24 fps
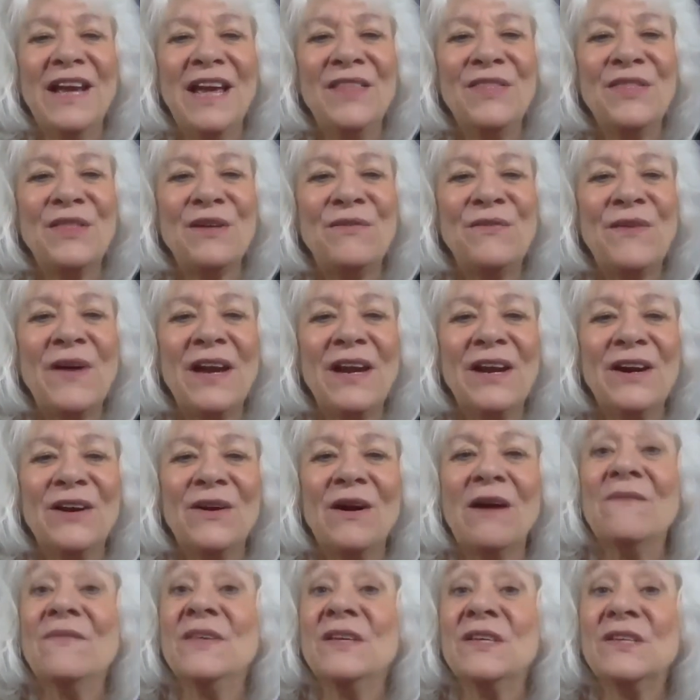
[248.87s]
at the fire
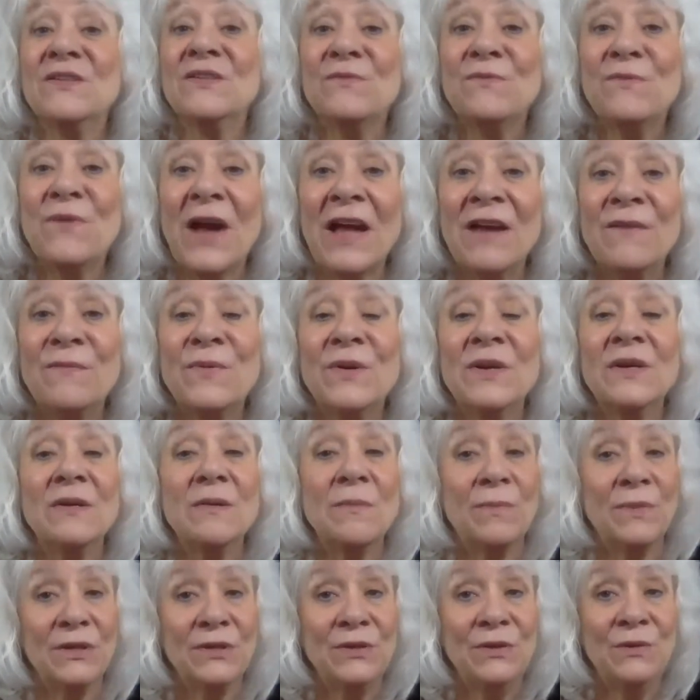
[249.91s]
of this vibrant
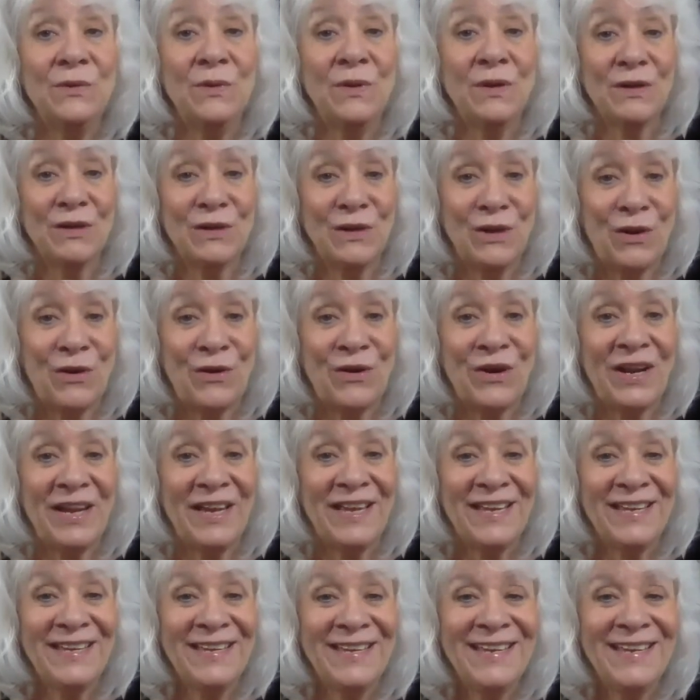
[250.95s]
blue glory,